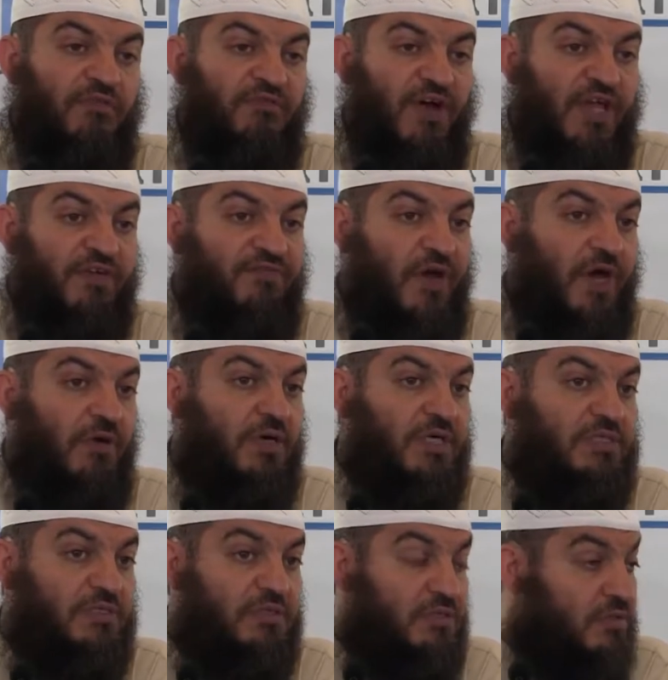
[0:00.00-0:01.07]
5
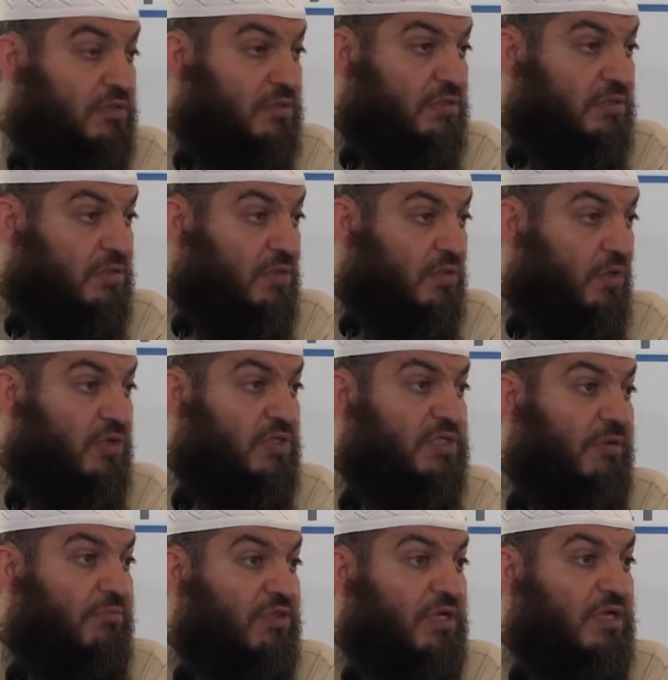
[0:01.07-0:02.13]
hours or
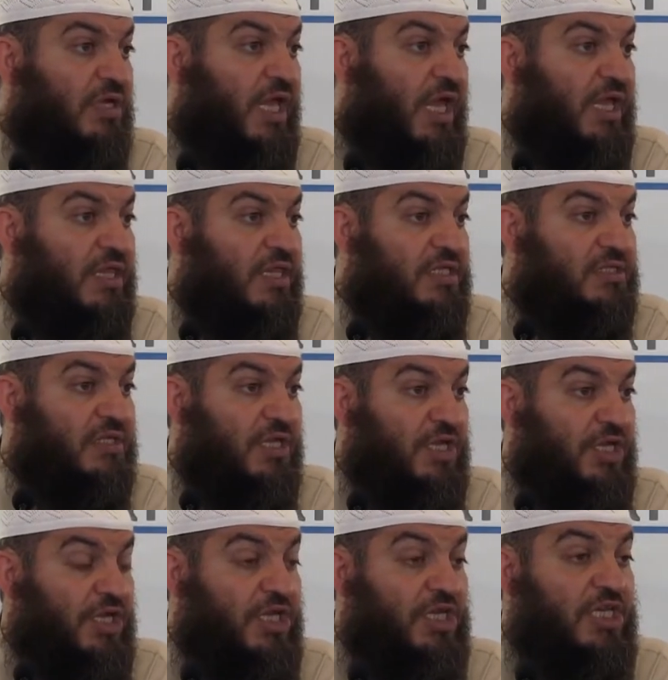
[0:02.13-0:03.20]
something like this,
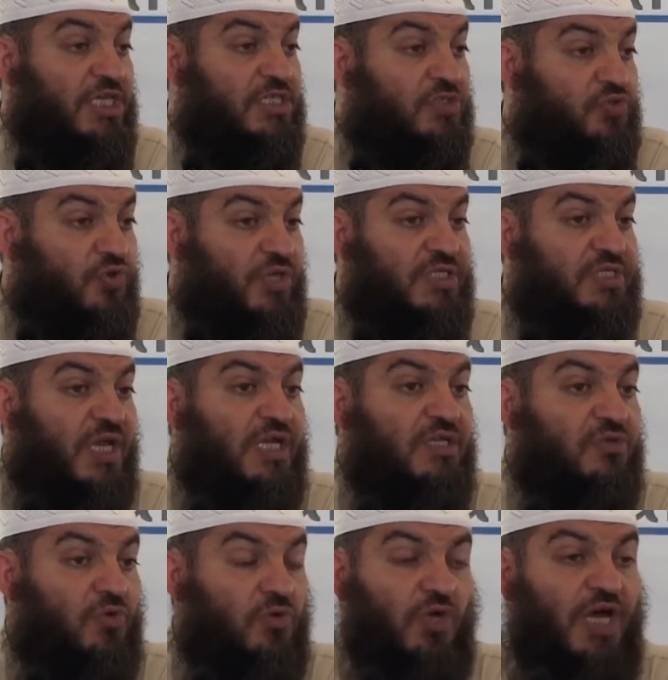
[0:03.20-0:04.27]
he needs to
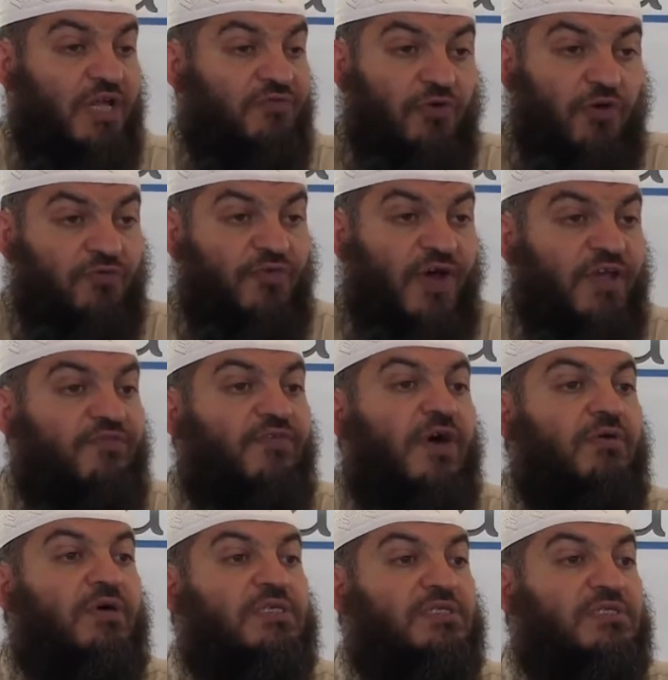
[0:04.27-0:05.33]
recite Quran for 5
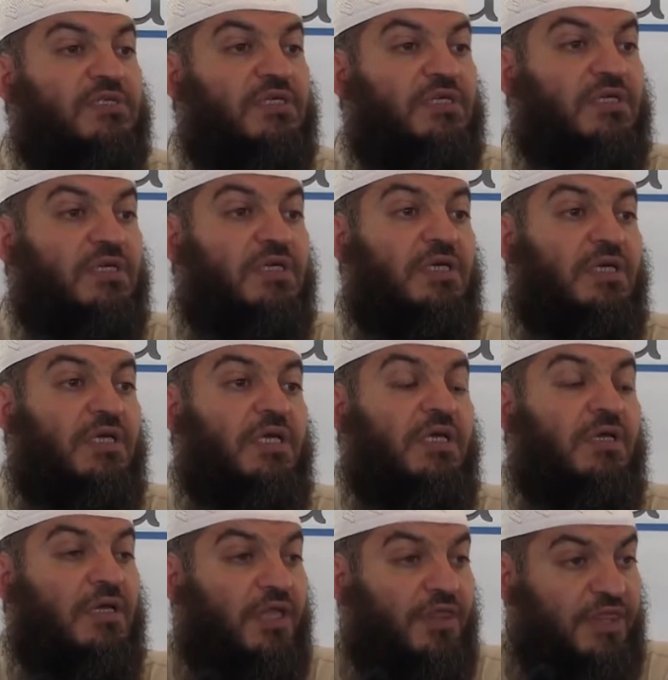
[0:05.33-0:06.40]
hours.
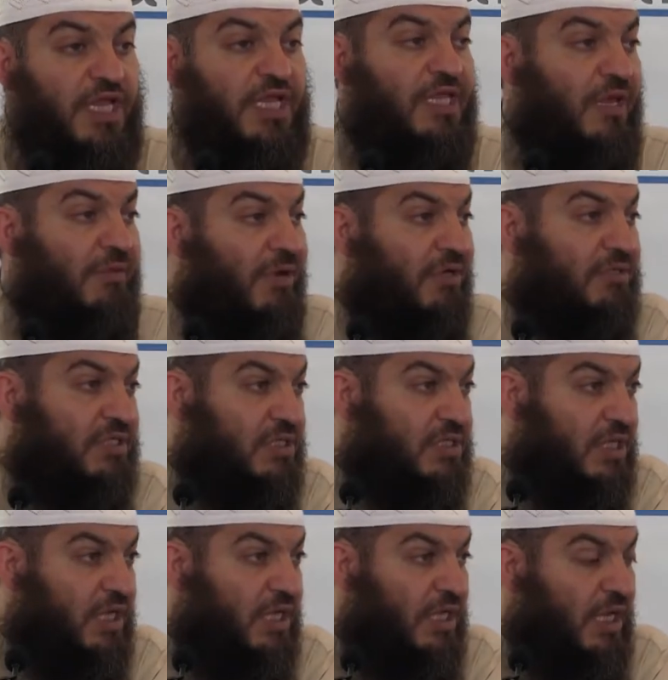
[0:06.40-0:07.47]
Think about it.
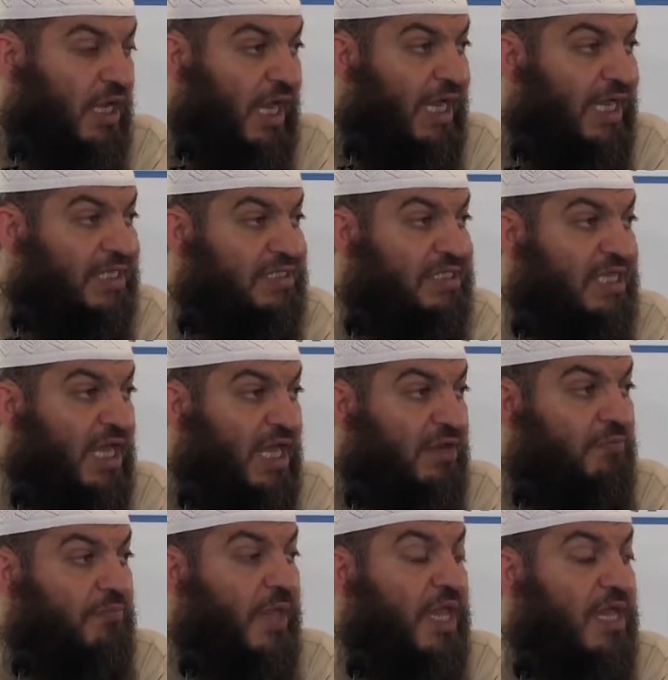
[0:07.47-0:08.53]
Has
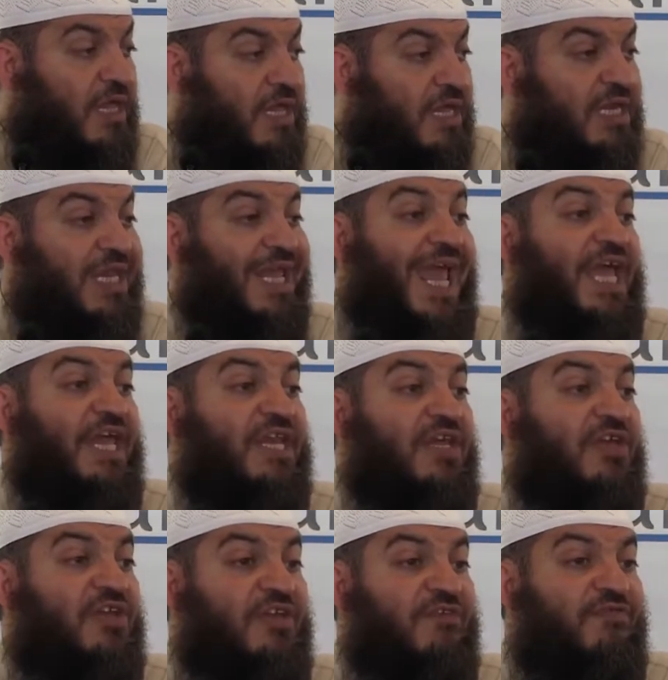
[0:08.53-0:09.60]
there been
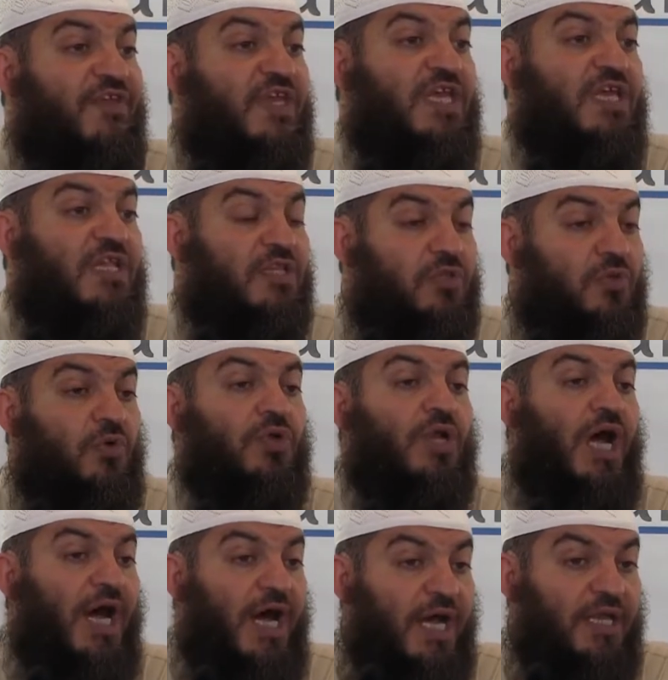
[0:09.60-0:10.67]
any revealed
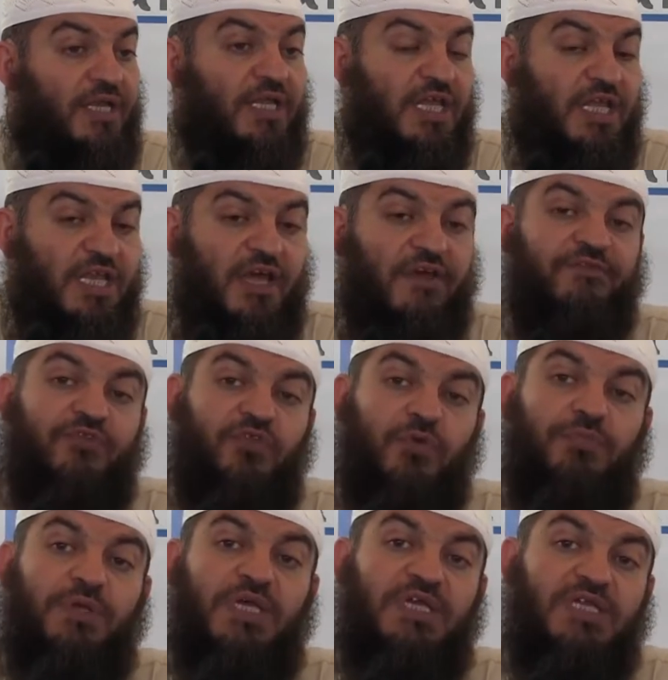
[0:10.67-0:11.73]
Quran enough
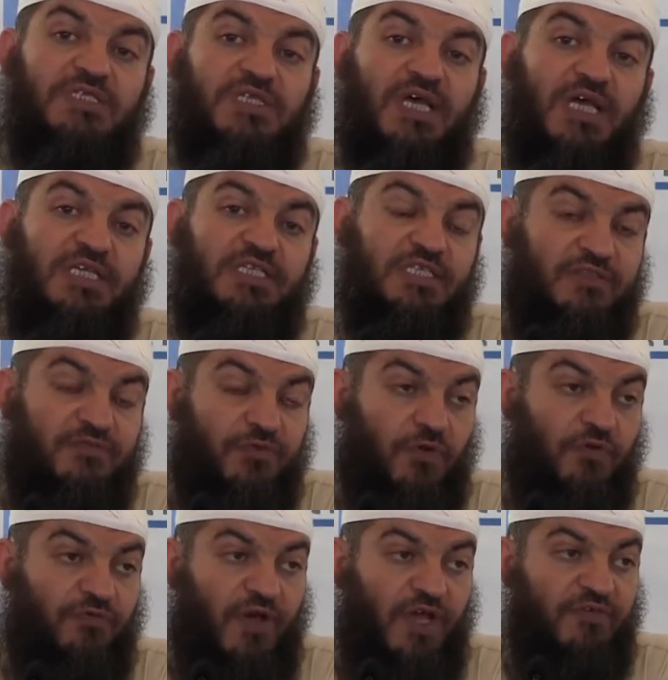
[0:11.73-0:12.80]
to be recited
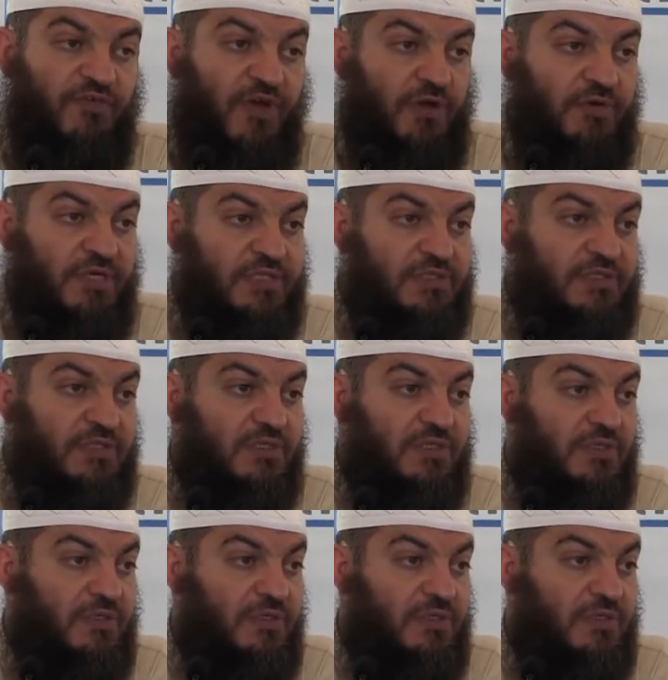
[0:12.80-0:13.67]
for 5 hours?